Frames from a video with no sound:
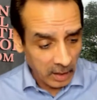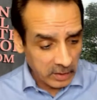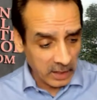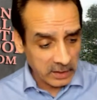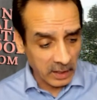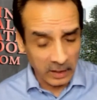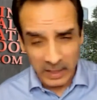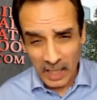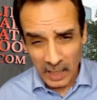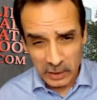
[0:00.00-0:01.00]
testing
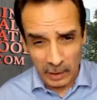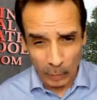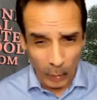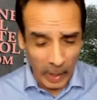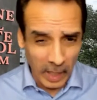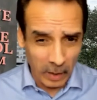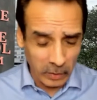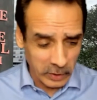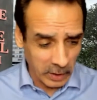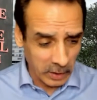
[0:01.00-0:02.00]
cats and
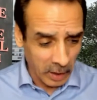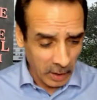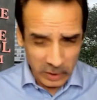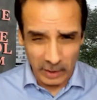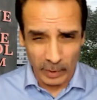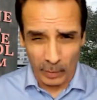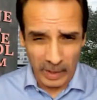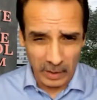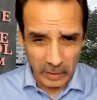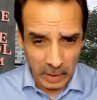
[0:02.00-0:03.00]
whales and see what a
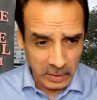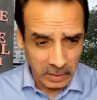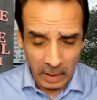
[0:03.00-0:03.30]
whale does.